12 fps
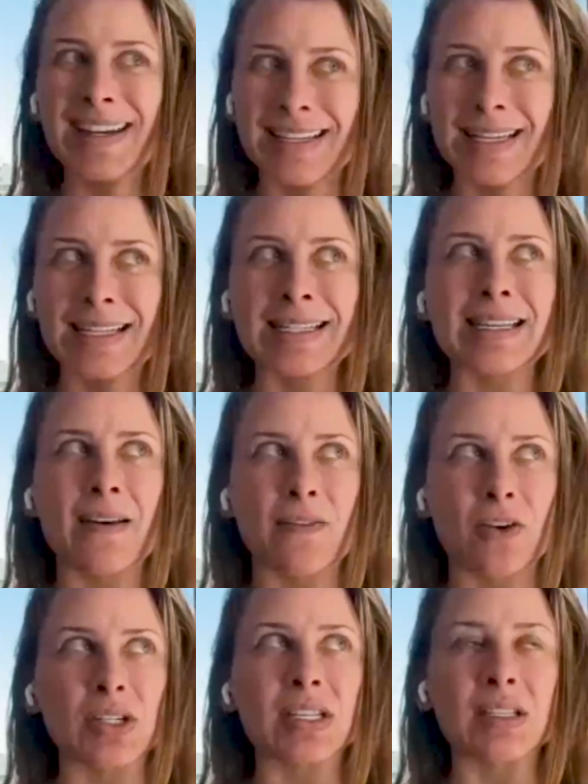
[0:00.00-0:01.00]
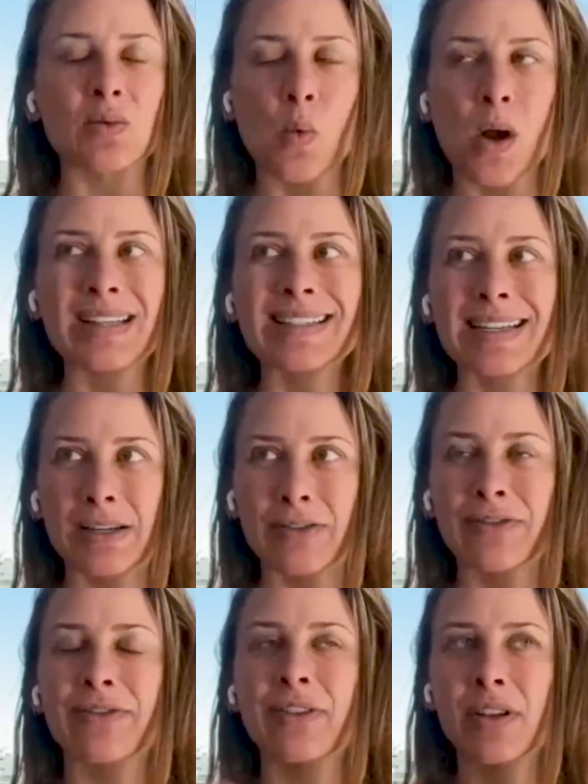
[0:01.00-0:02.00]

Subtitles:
is versus what if